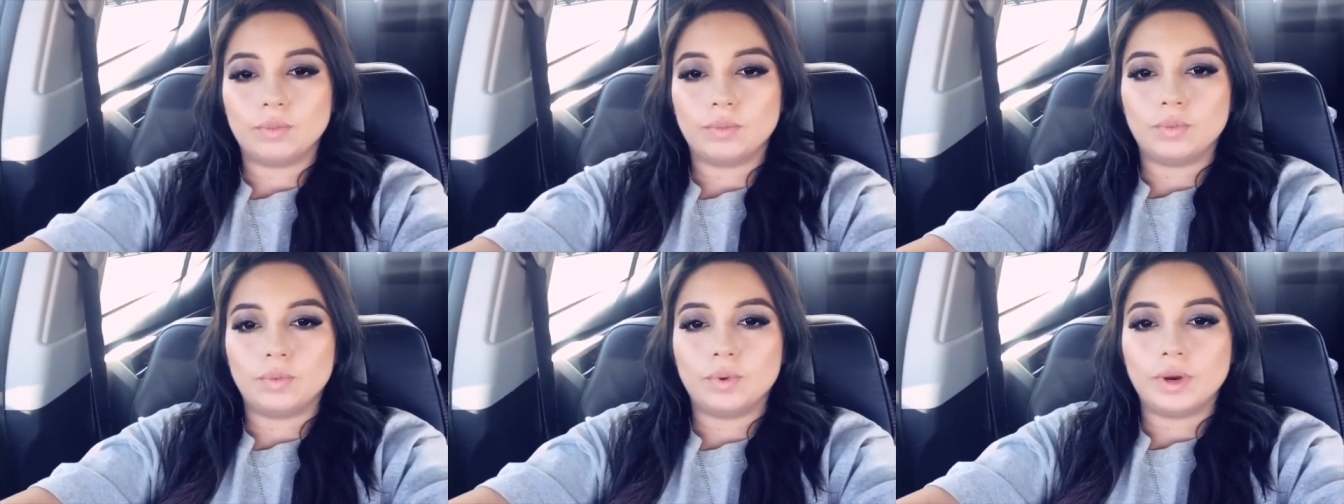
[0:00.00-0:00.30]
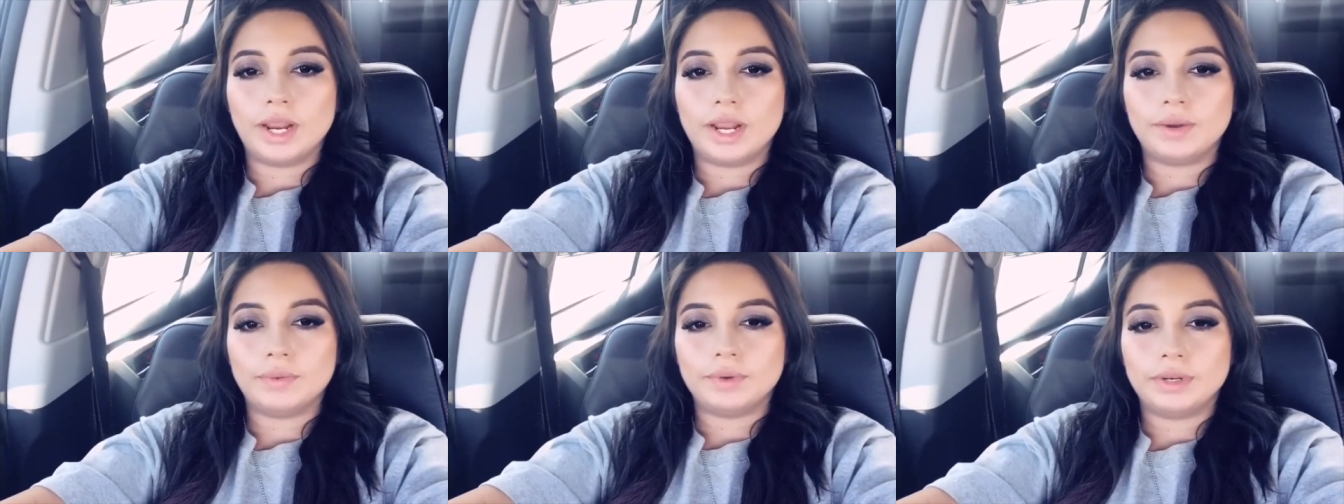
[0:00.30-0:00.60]

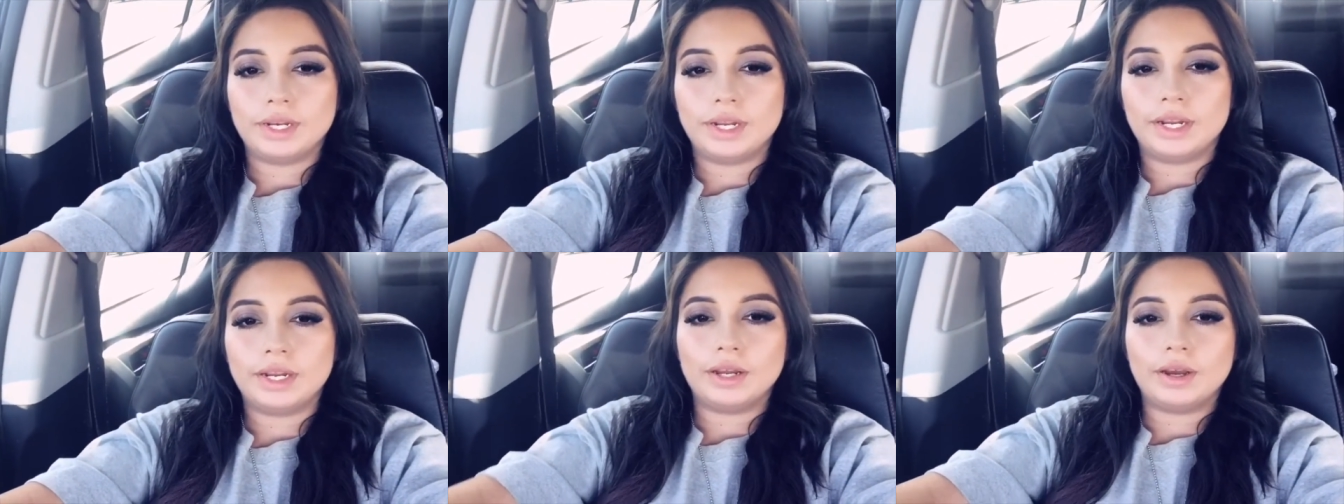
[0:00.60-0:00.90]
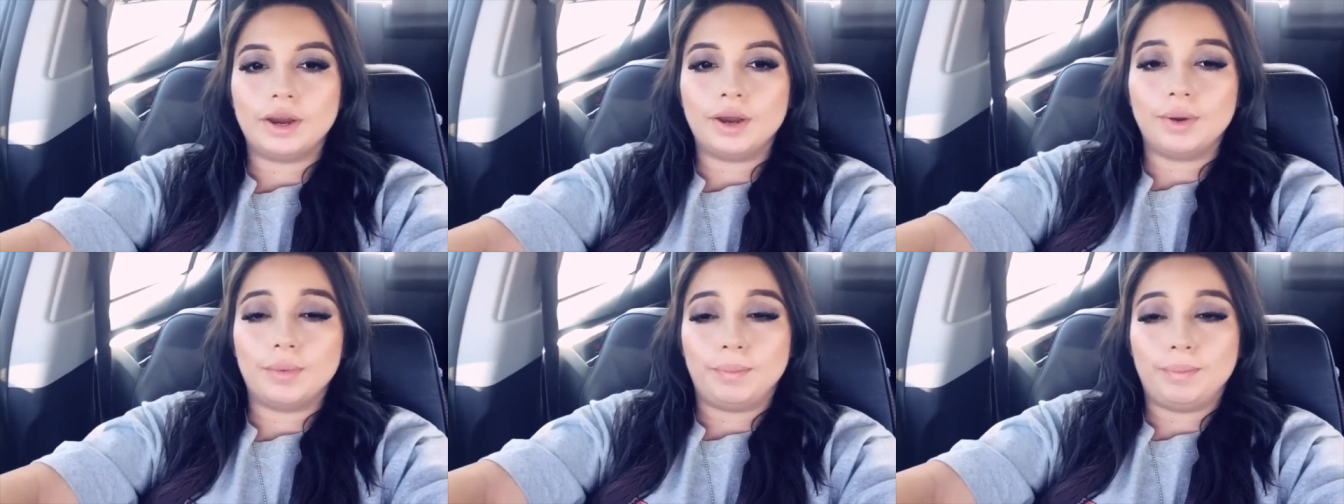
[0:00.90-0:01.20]
right when I
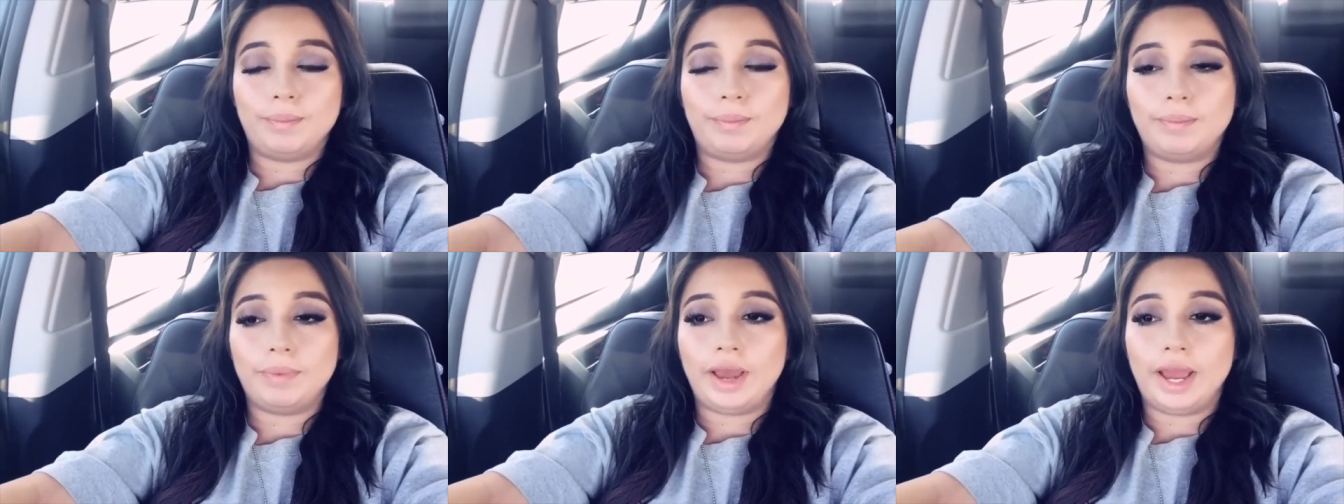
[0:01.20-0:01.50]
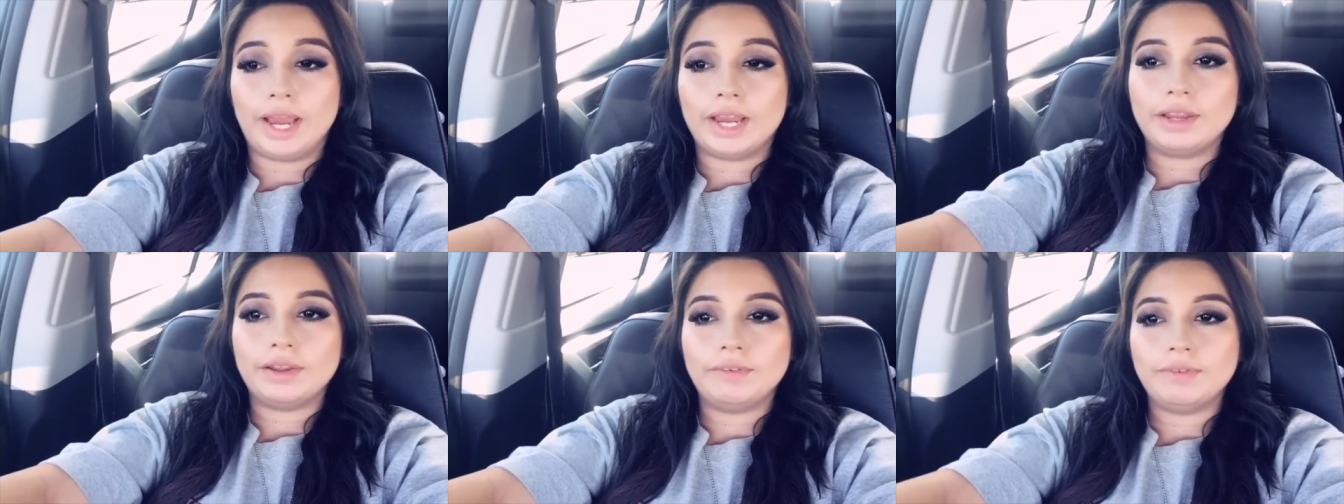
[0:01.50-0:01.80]
got
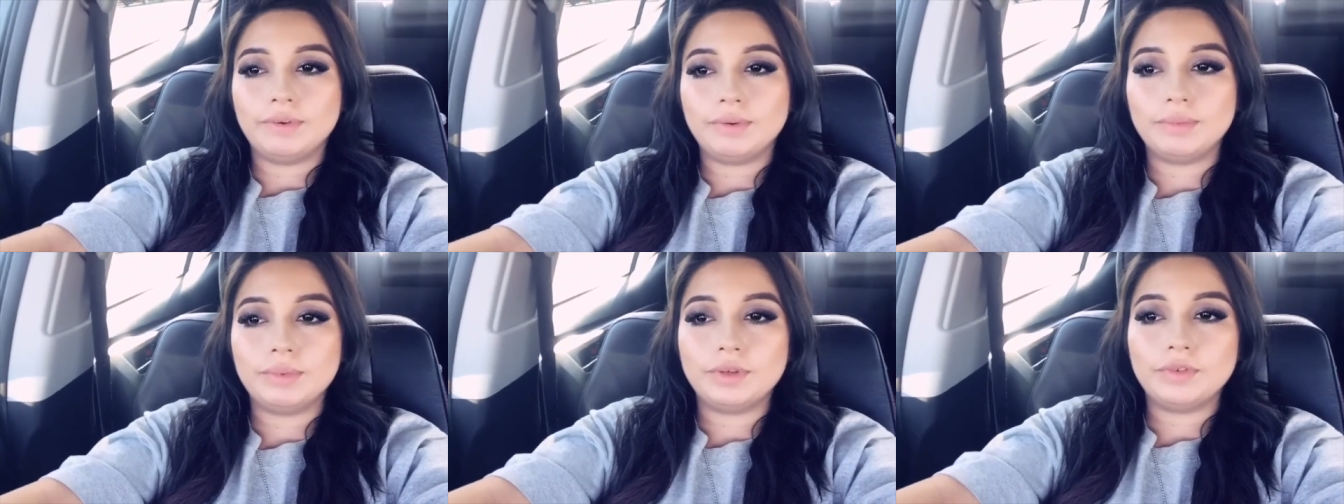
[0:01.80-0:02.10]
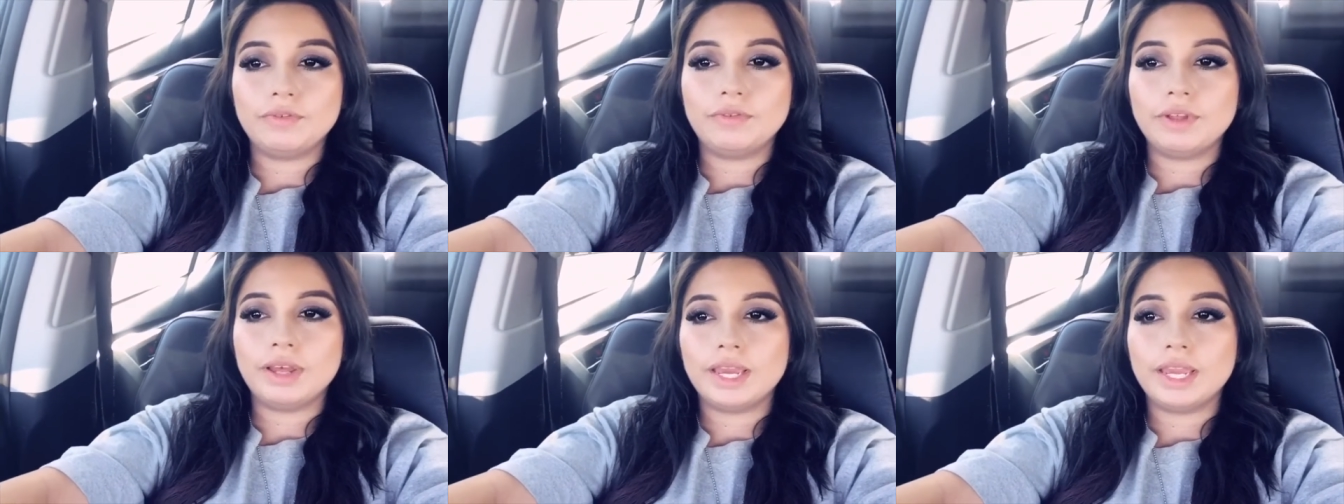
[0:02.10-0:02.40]
back from the
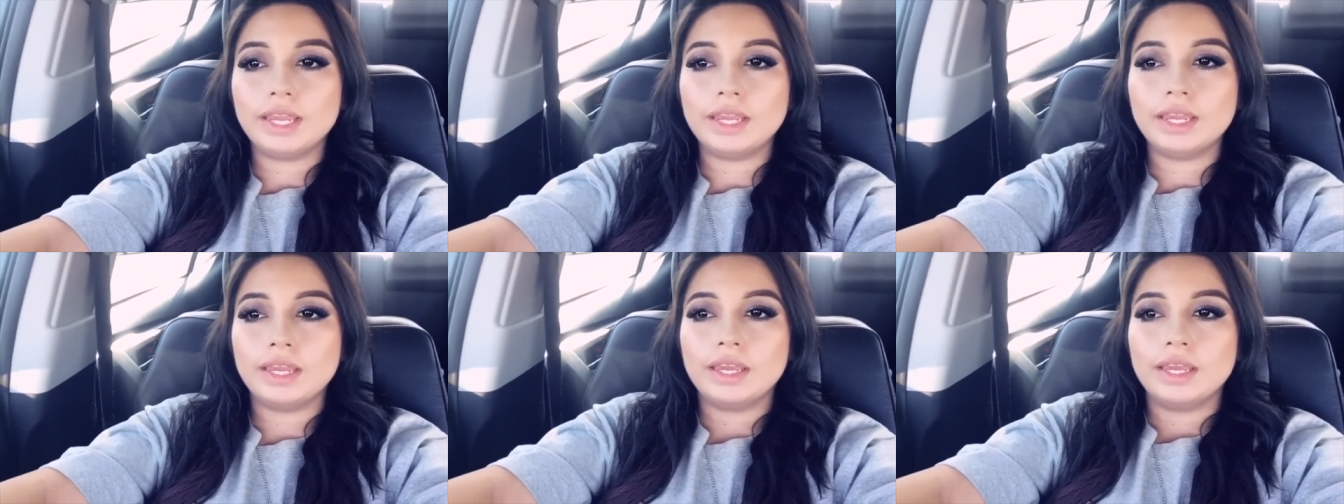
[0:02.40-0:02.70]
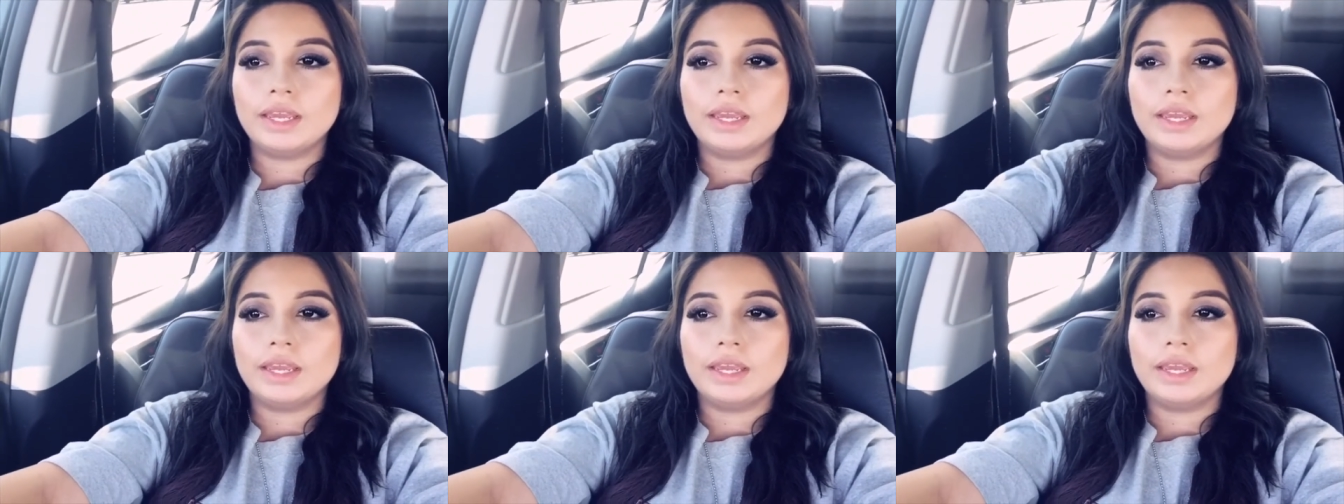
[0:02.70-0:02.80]
flight